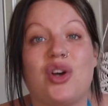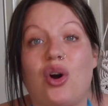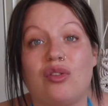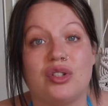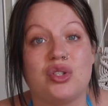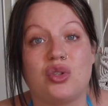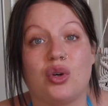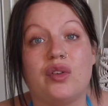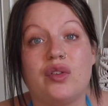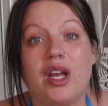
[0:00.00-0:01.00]
horror and
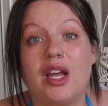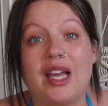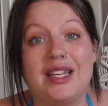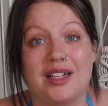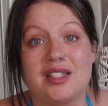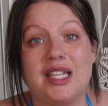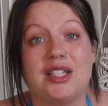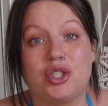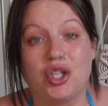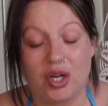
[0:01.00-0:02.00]
stuff and you haven't seen
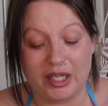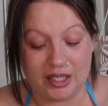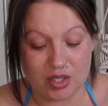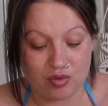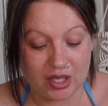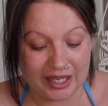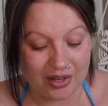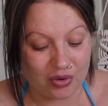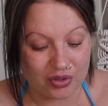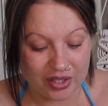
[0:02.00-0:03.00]
The Shining, it's really
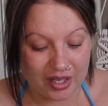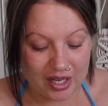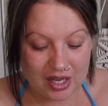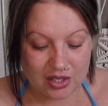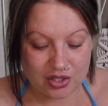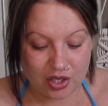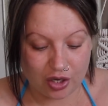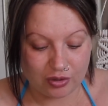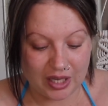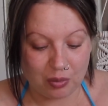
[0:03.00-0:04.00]
good. So
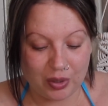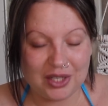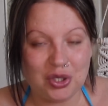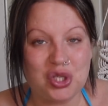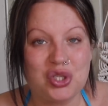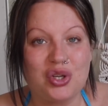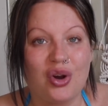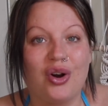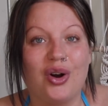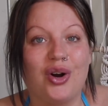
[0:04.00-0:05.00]
yeah, we're going to
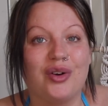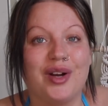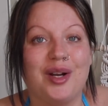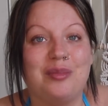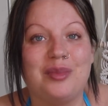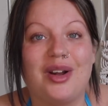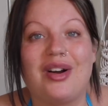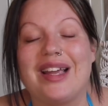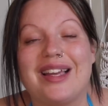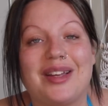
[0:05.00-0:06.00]
start our um,
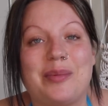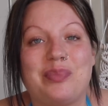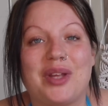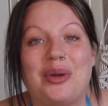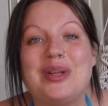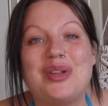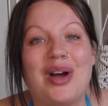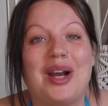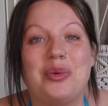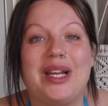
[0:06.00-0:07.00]
like, I know it's not
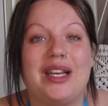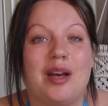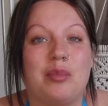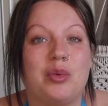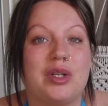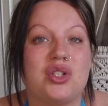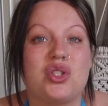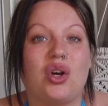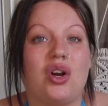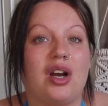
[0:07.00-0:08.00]
Halloween yet, but we're going to
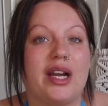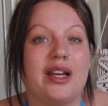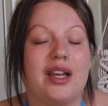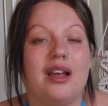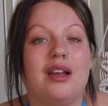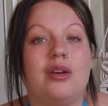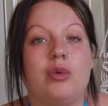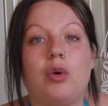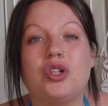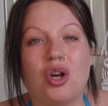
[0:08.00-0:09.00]
start like, we
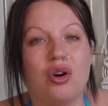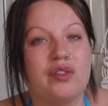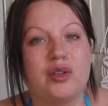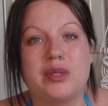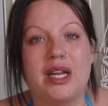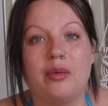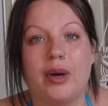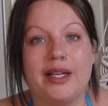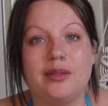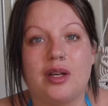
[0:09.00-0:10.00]
watch horror films
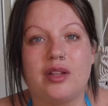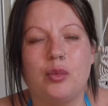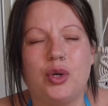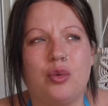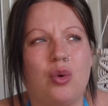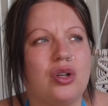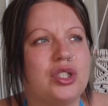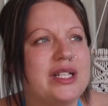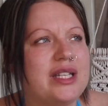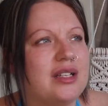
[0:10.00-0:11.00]
anyway. I think we're going to watch,
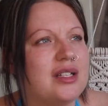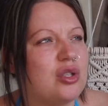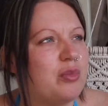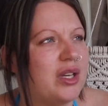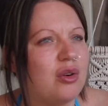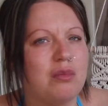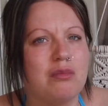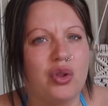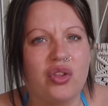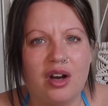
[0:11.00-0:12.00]
is it is something called
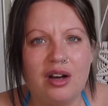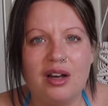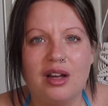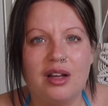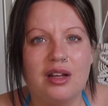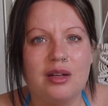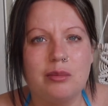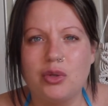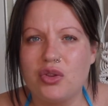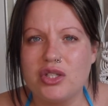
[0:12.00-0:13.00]
Mother?
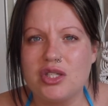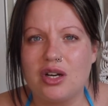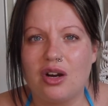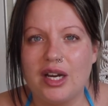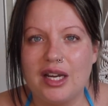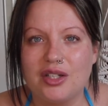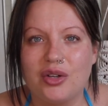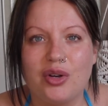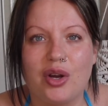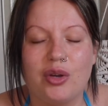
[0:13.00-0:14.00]
Mother Tonight? I
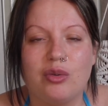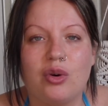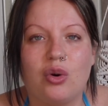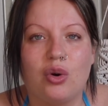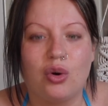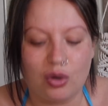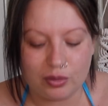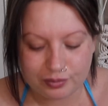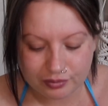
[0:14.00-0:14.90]
don't know. Or